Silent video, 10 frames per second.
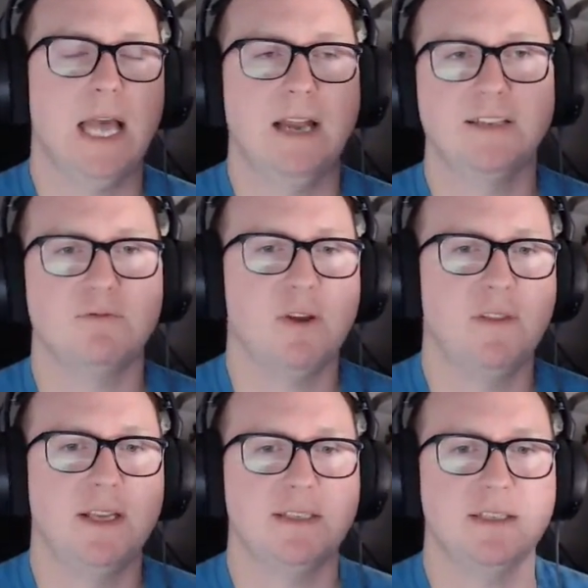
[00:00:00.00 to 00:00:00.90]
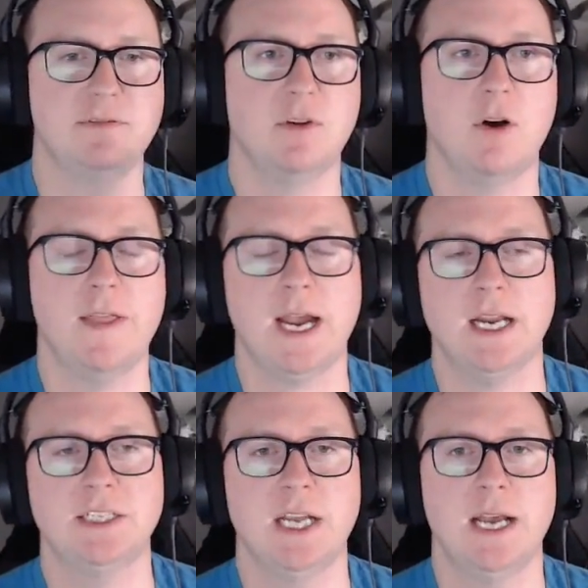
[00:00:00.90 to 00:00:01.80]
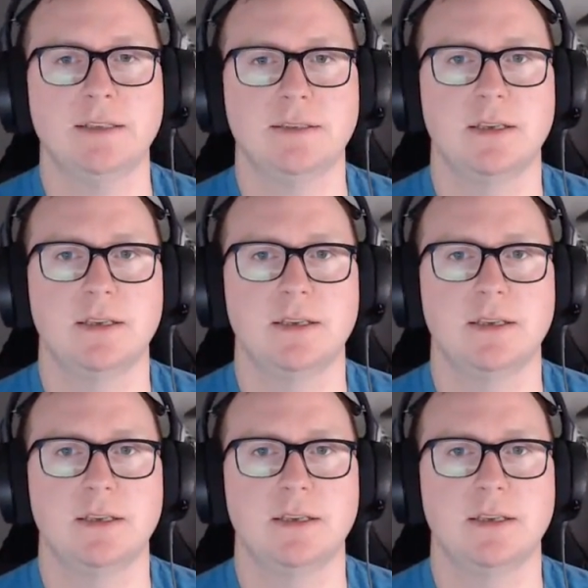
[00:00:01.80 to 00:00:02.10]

how does it run this and all that kind of jazz.